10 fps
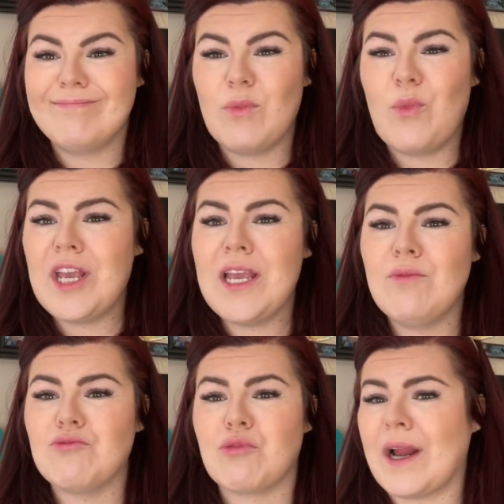
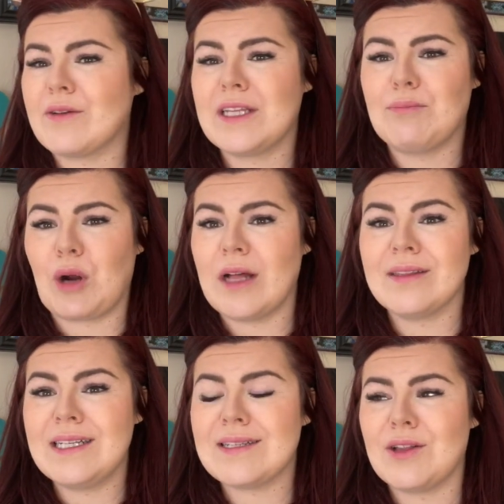We regularly brought
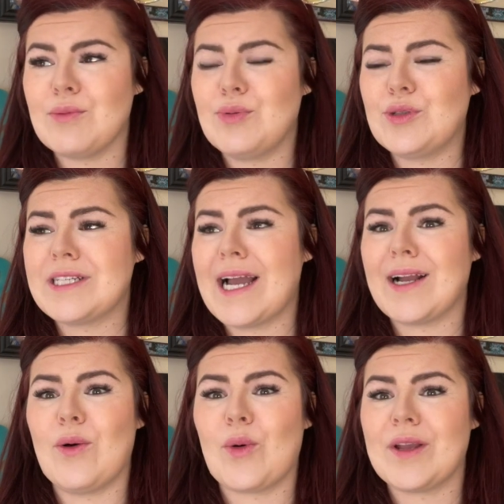these on the pool
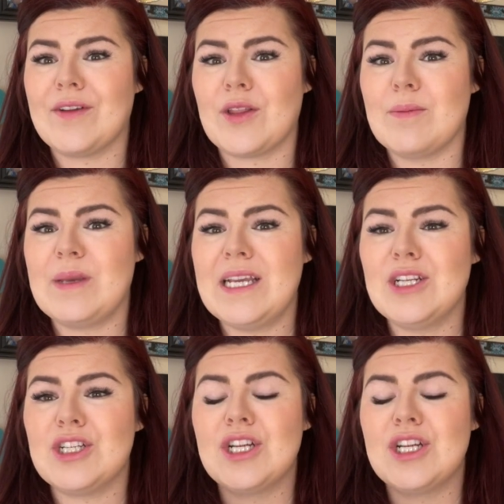deck or even on the beach.